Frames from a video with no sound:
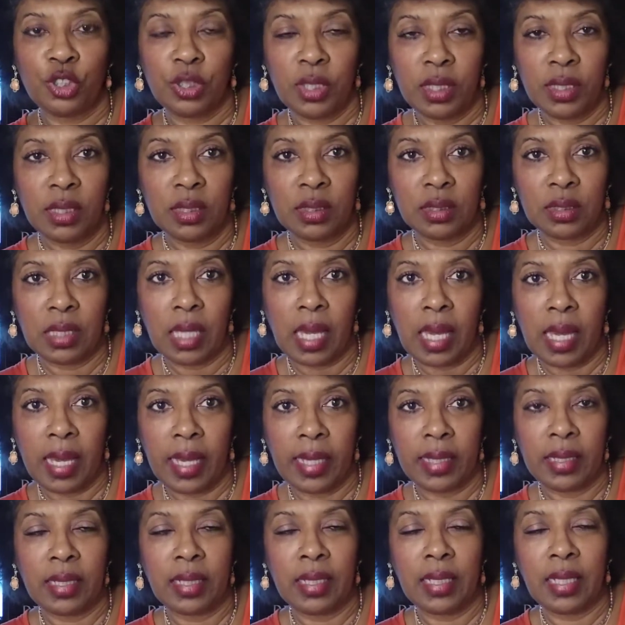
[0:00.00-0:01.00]

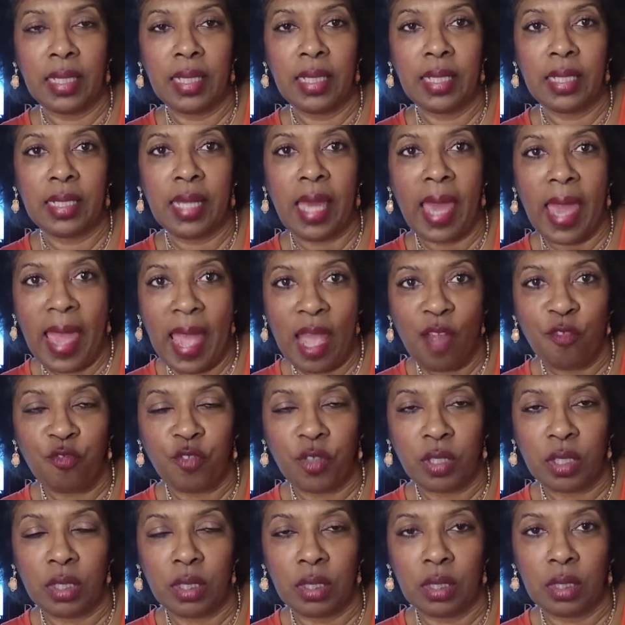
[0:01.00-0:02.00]
genocide in
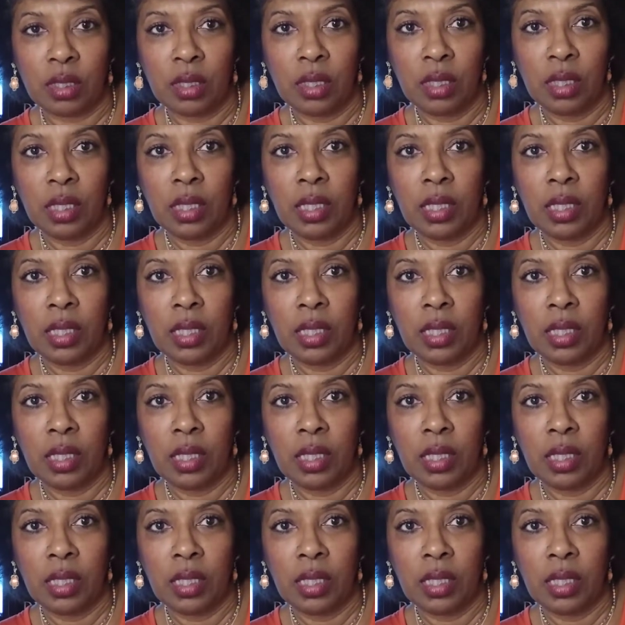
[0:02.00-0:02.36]
Africa